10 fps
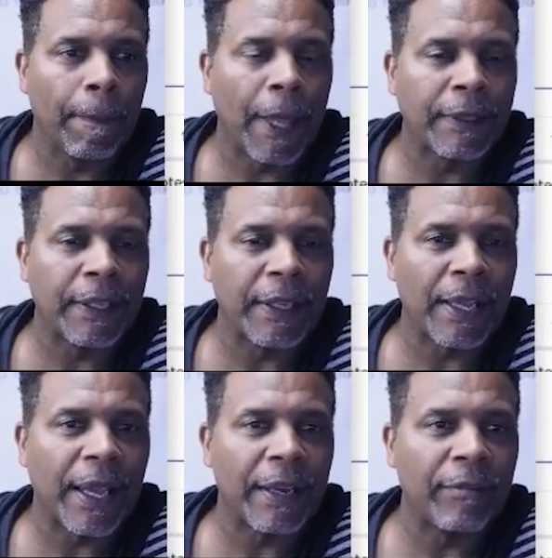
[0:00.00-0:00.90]
I think
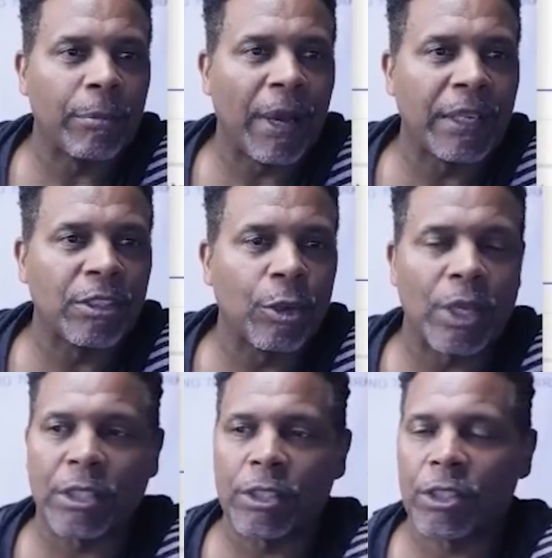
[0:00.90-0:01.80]
I got everybody's
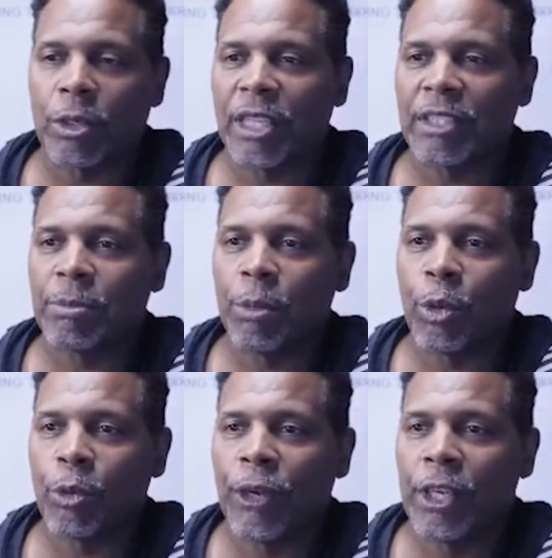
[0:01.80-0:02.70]
questions. So let's
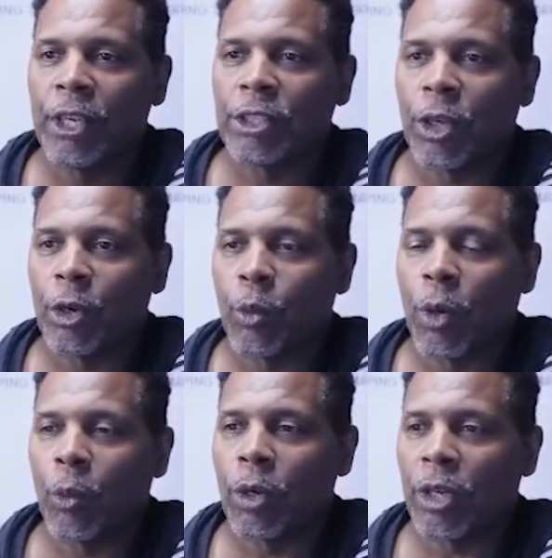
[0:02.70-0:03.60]
move. So
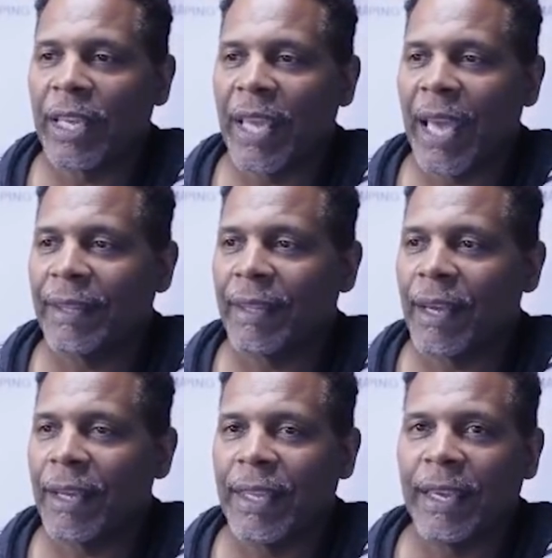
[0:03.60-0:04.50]
what we're looking at,
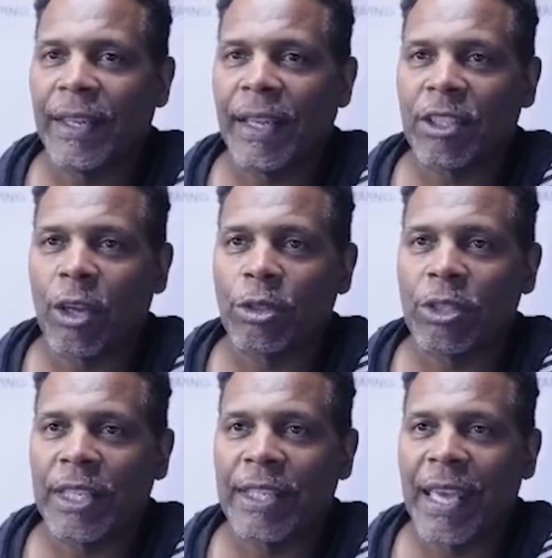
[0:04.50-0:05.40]
again, let's go
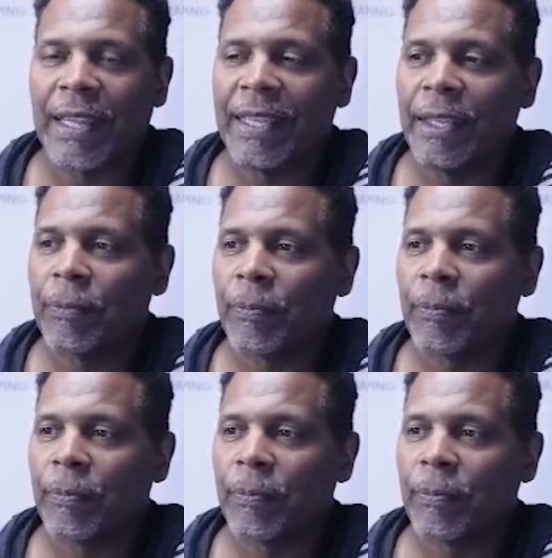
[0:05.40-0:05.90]
to the daily.